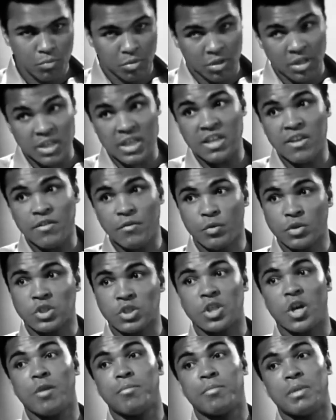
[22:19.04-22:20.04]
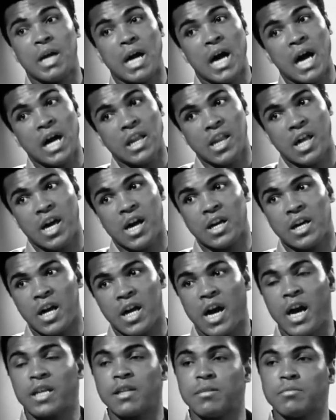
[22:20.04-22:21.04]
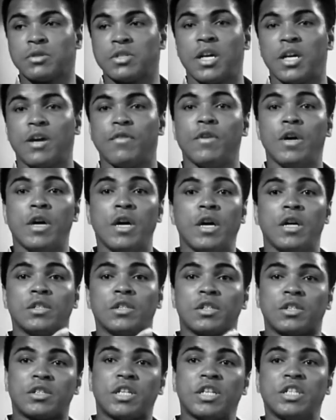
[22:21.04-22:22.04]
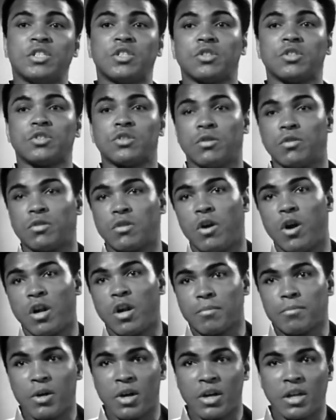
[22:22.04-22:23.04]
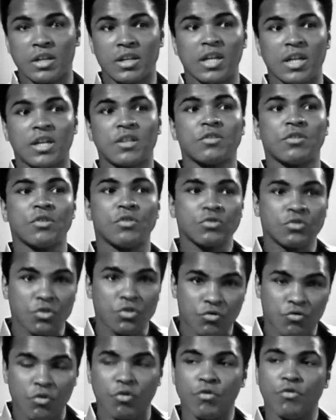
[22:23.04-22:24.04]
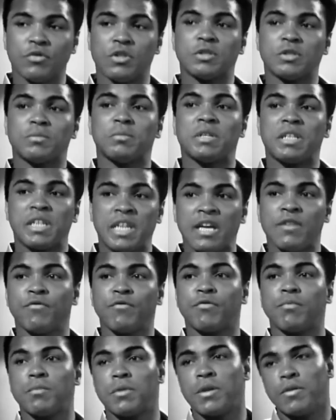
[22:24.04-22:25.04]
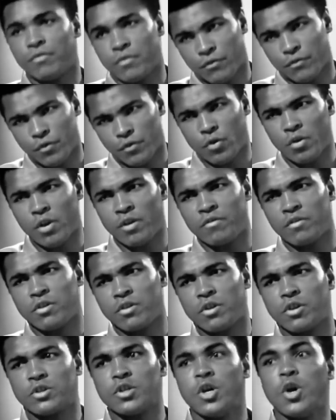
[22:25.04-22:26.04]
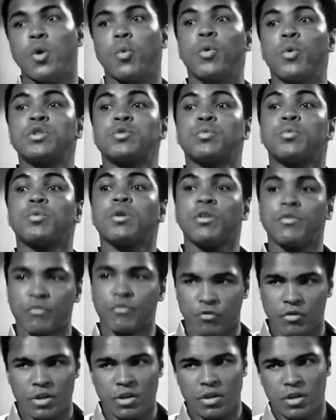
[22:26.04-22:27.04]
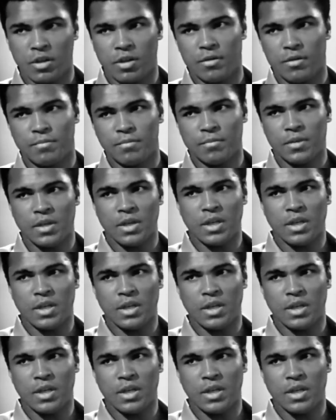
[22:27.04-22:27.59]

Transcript: believe was taught by Allah, God himself, to teach the so-called American Negroes the truth that's been hidden from them for 400 years, which will free them.